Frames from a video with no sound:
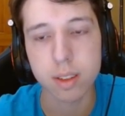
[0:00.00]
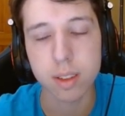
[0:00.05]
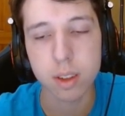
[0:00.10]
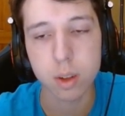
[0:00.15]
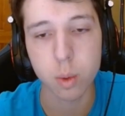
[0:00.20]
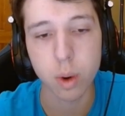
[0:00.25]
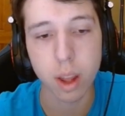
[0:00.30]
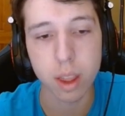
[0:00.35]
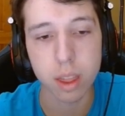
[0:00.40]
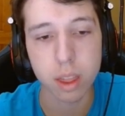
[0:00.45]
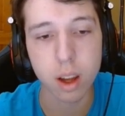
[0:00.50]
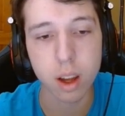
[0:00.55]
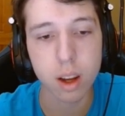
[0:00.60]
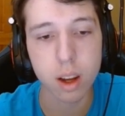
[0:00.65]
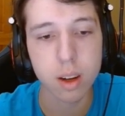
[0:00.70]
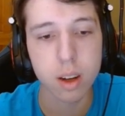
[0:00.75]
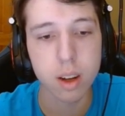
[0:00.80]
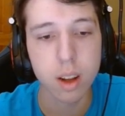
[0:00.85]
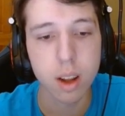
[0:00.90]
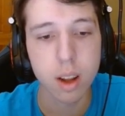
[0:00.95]
That's what I
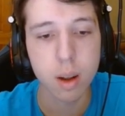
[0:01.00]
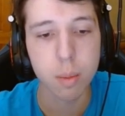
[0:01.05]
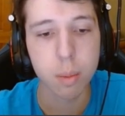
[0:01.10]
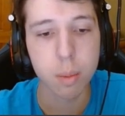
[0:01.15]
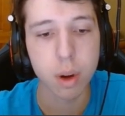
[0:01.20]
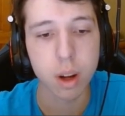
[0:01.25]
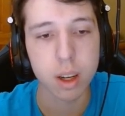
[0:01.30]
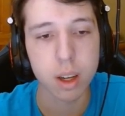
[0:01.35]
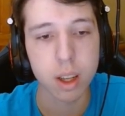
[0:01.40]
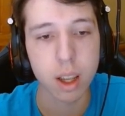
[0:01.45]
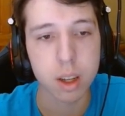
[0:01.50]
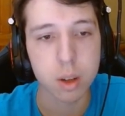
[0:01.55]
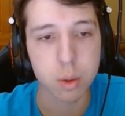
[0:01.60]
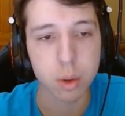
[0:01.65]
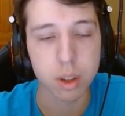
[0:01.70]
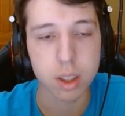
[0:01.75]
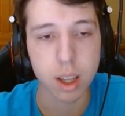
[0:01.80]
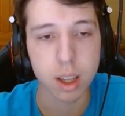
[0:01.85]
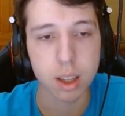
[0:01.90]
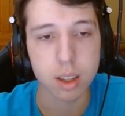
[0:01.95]
thought, but he has
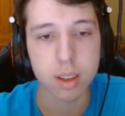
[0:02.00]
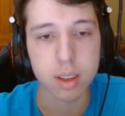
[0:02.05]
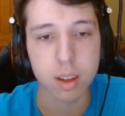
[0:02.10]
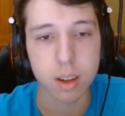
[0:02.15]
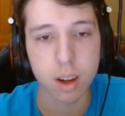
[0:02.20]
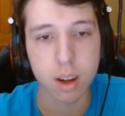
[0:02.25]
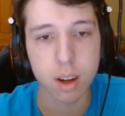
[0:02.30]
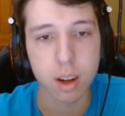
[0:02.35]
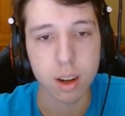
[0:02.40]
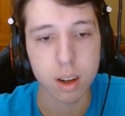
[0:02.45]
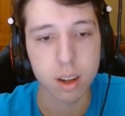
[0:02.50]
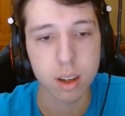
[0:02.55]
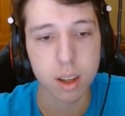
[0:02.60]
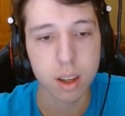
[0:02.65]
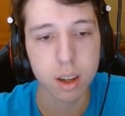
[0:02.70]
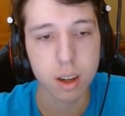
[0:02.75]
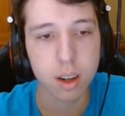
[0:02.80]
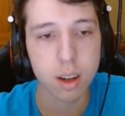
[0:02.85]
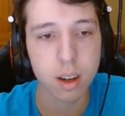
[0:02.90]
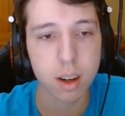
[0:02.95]
rook takes
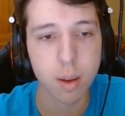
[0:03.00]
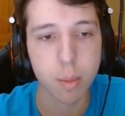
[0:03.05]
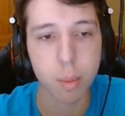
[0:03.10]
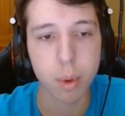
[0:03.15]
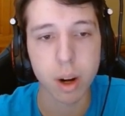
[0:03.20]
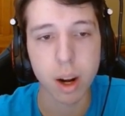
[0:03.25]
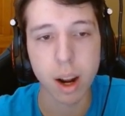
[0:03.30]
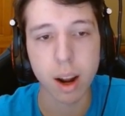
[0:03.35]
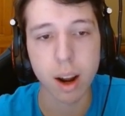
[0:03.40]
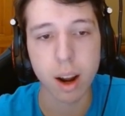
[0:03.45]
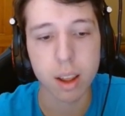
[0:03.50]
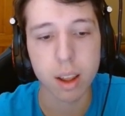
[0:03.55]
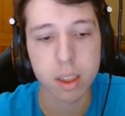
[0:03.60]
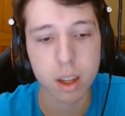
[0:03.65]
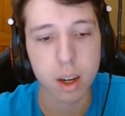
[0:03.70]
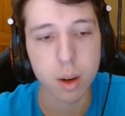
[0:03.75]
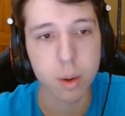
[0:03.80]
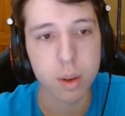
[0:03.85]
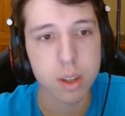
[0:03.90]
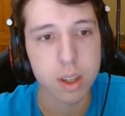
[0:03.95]
here. But I
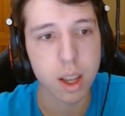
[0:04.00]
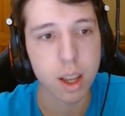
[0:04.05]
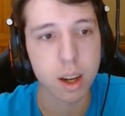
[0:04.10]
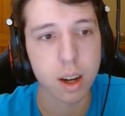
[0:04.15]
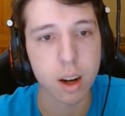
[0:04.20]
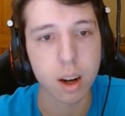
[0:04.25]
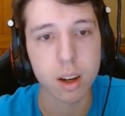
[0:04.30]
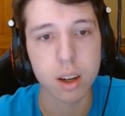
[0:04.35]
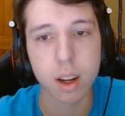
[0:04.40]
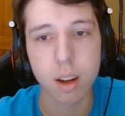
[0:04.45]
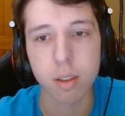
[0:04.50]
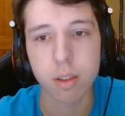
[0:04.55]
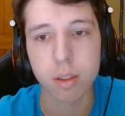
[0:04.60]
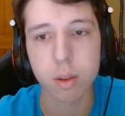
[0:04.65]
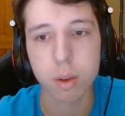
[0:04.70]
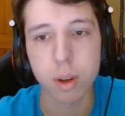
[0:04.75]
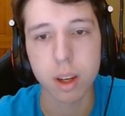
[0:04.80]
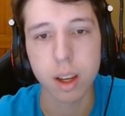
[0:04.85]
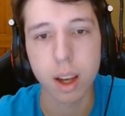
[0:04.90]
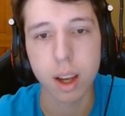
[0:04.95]
thought I would take on
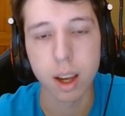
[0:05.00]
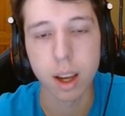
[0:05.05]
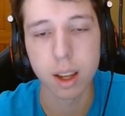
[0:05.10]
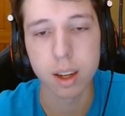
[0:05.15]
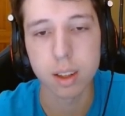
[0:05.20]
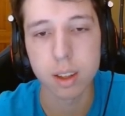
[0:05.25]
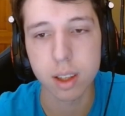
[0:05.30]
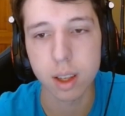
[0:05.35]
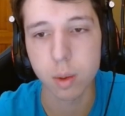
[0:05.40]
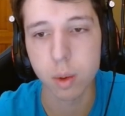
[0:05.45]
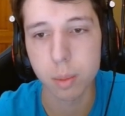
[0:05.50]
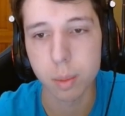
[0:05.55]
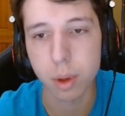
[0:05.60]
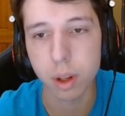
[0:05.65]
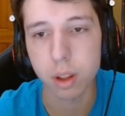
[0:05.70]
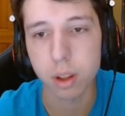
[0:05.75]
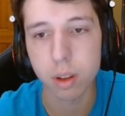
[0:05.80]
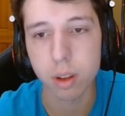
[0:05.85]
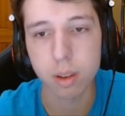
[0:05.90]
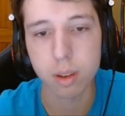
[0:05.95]
f3, and he wouldn't be
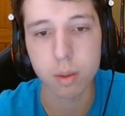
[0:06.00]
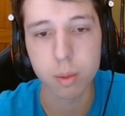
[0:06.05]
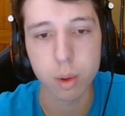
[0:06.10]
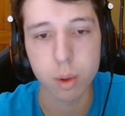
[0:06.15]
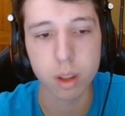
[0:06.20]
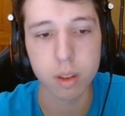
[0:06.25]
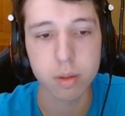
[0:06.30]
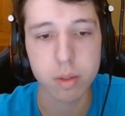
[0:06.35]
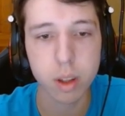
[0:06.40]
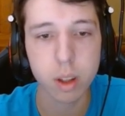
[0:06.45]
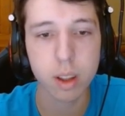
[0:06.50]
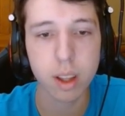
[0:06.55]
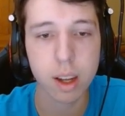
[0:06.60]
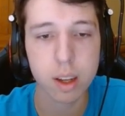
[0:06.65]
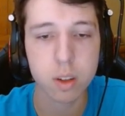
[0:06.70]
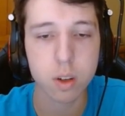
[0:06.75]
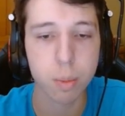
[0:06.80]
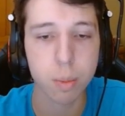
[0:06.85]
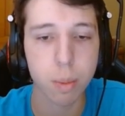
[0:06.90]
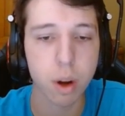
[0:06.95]
able to really feel the
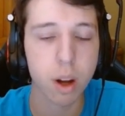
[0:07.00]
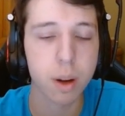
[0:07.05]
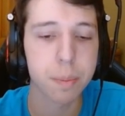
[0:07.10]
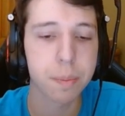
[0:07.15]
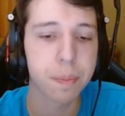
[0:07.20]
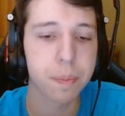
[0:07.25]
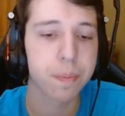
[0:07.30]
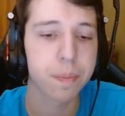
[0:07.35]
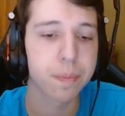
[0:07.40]
extra pawn.